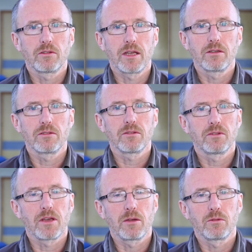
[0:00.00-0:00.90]
tens
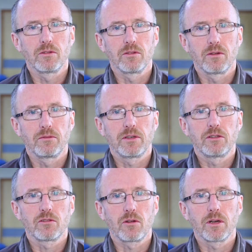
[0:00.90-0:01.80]
of thousands of
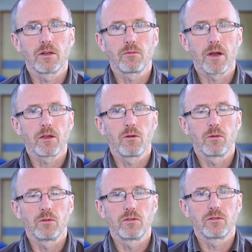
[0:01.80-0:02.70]
historical
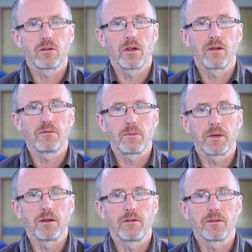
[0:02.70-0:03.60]
records uh, from
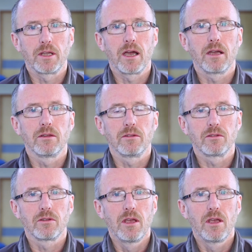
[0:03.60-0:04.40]
here on the islands.